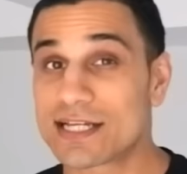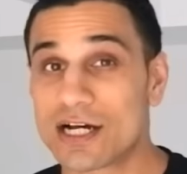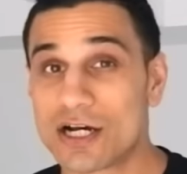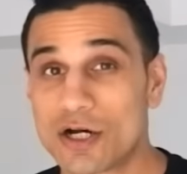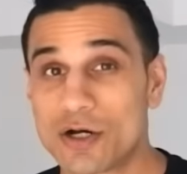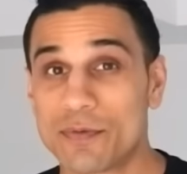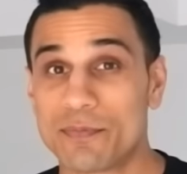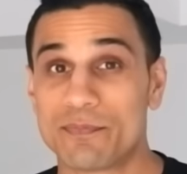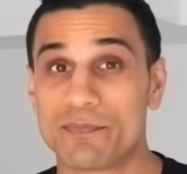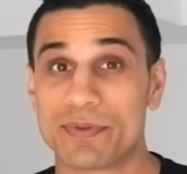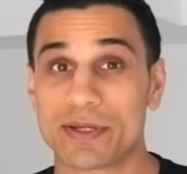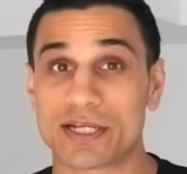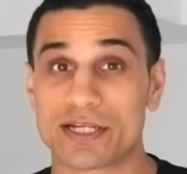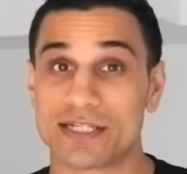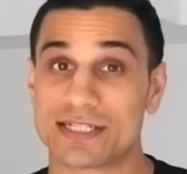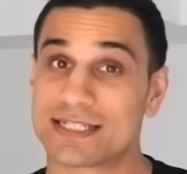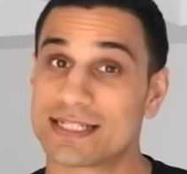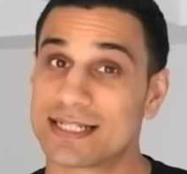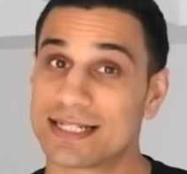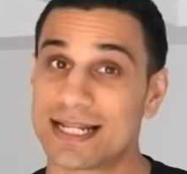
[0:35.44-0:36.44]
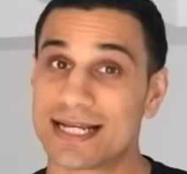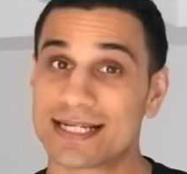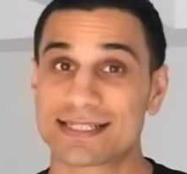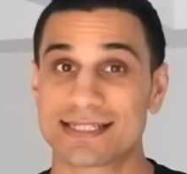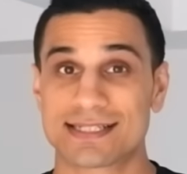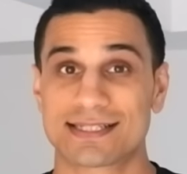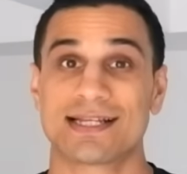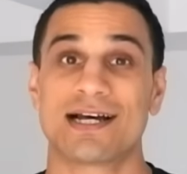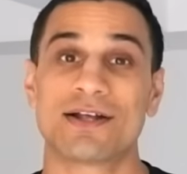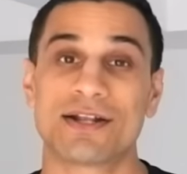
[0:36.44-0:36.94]
style because that's
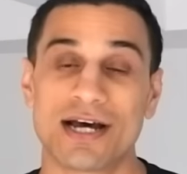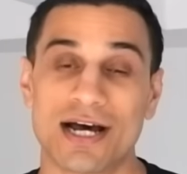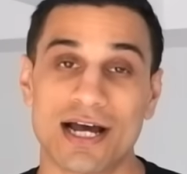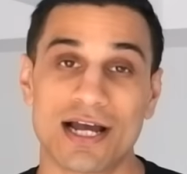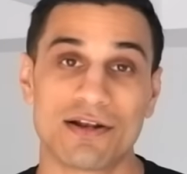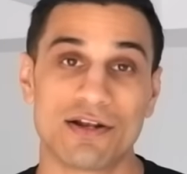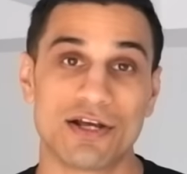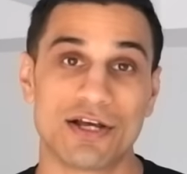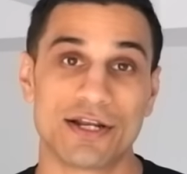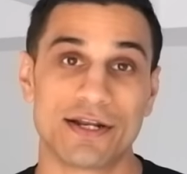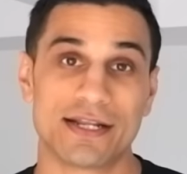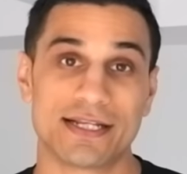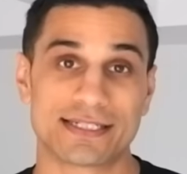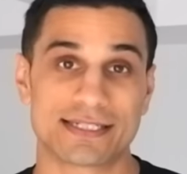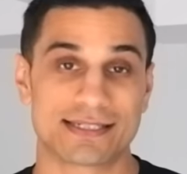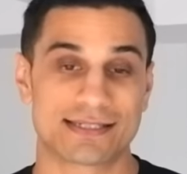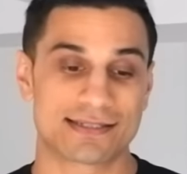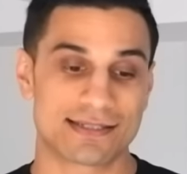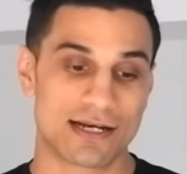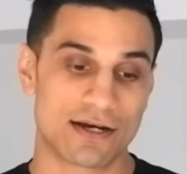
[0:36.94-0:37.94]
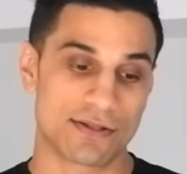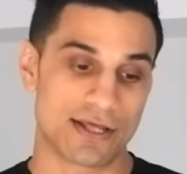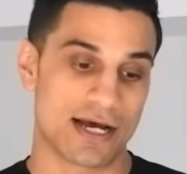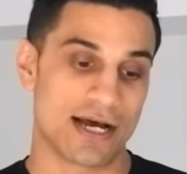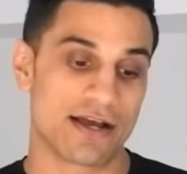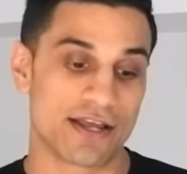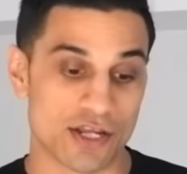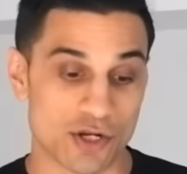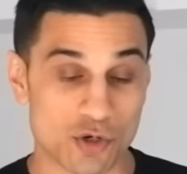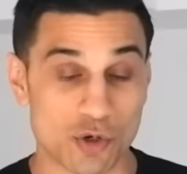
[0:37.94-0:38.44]
the style that I learned, it's the style that
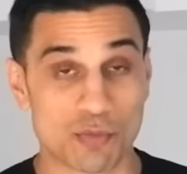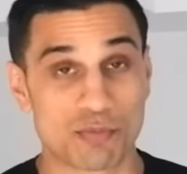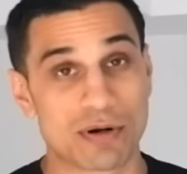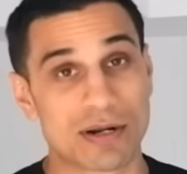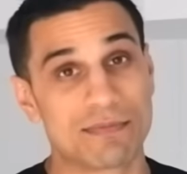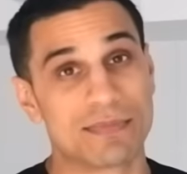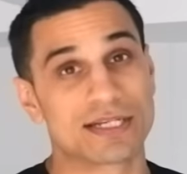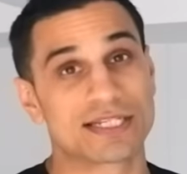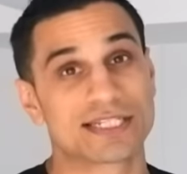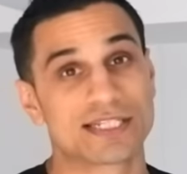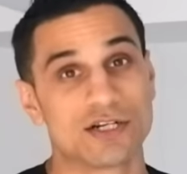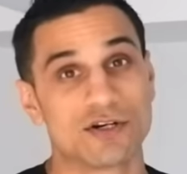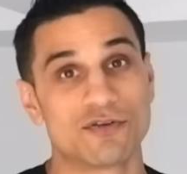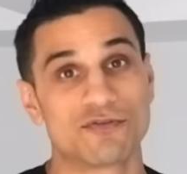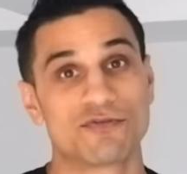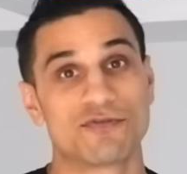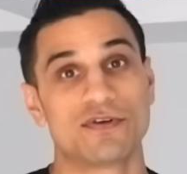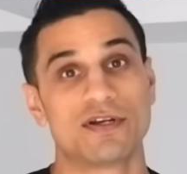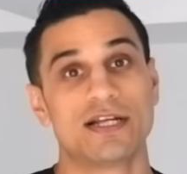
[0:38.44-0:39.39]
I incorporate myself.